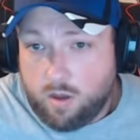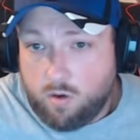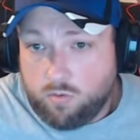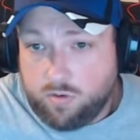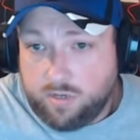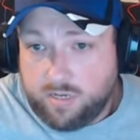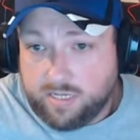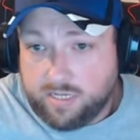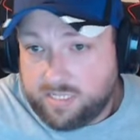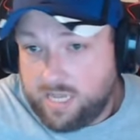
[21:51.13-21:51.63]

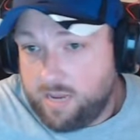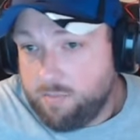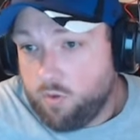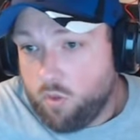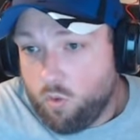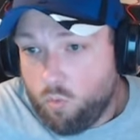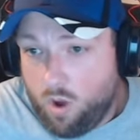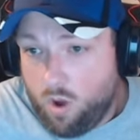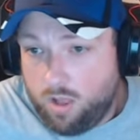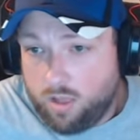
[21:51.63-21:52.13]
disable the
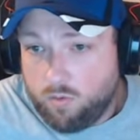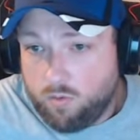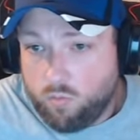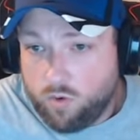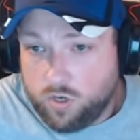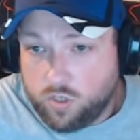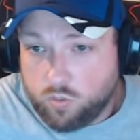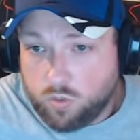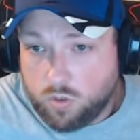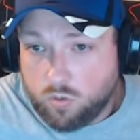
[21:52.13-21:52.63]
wallet,
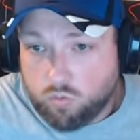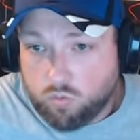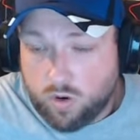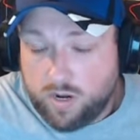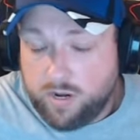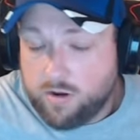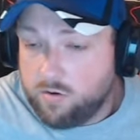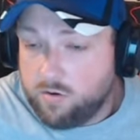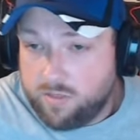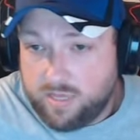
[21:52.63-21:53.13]
which would
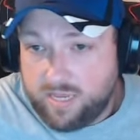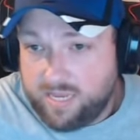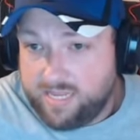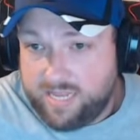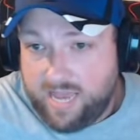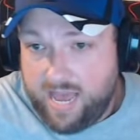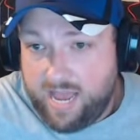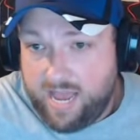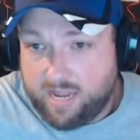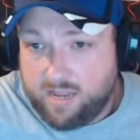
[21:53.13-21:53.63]
render the
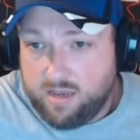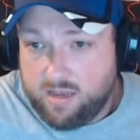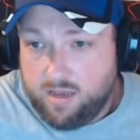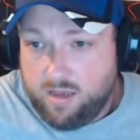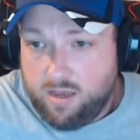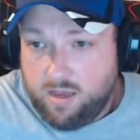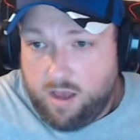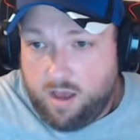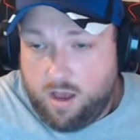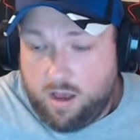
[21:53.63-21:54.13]
attack
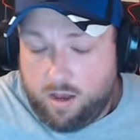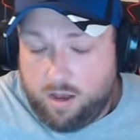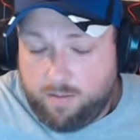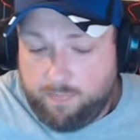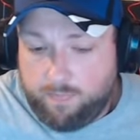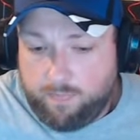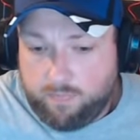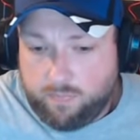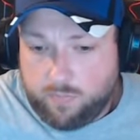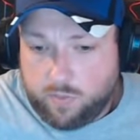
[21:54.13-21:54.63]

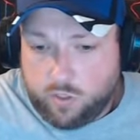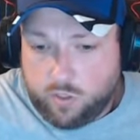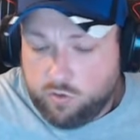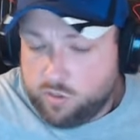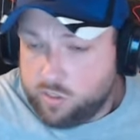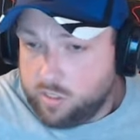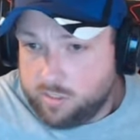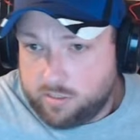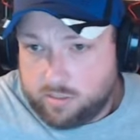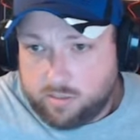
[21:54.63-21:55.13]

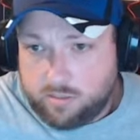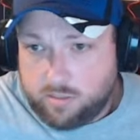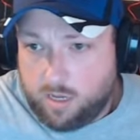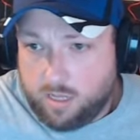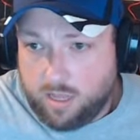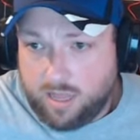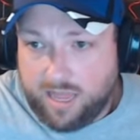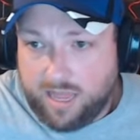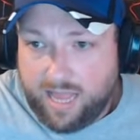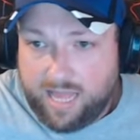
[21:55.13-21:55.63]
useless
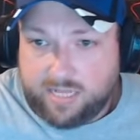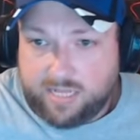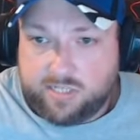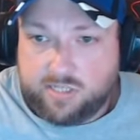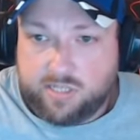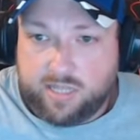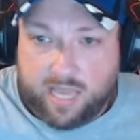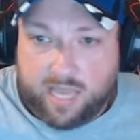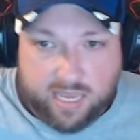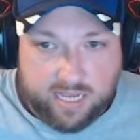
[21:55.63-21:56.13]
unless
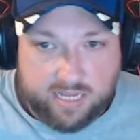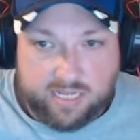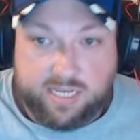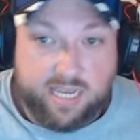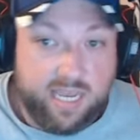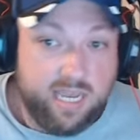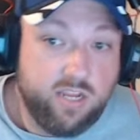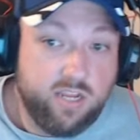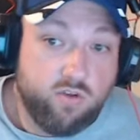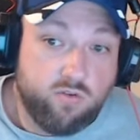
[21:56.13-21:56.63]
they
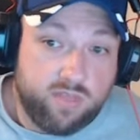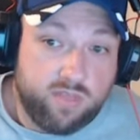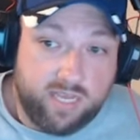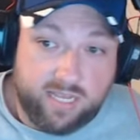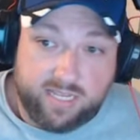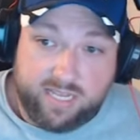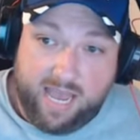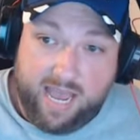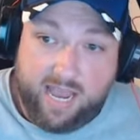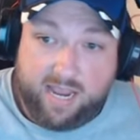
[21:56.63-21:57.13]
continued the
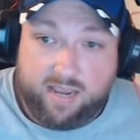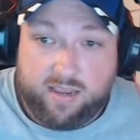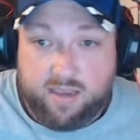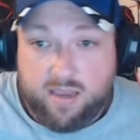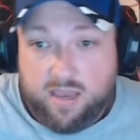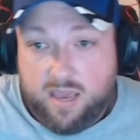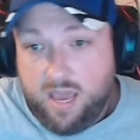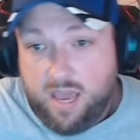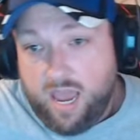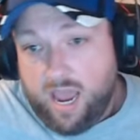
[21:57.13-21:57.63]
attack
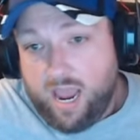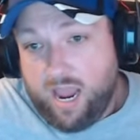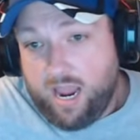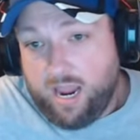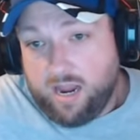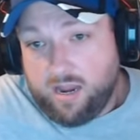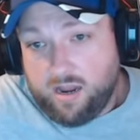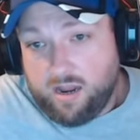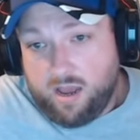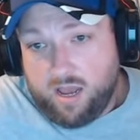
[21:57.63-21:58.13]

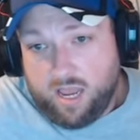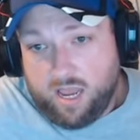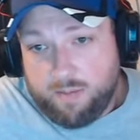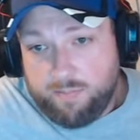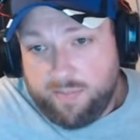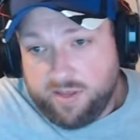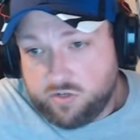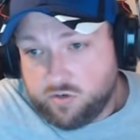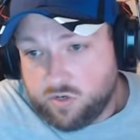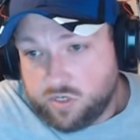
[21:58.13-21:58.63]
and
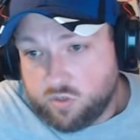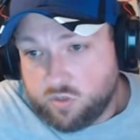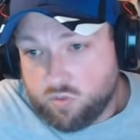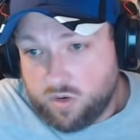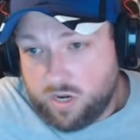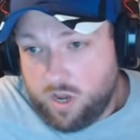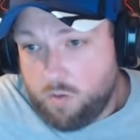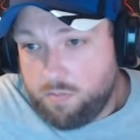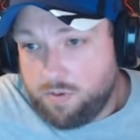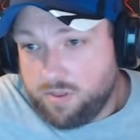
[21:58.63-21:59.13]
Bittrex
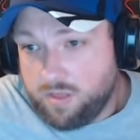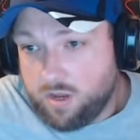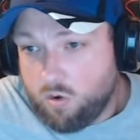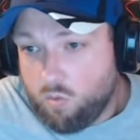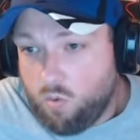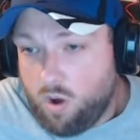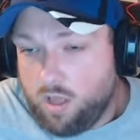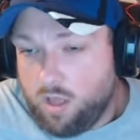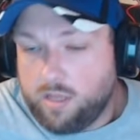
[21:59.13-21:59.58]
reopened their wallet,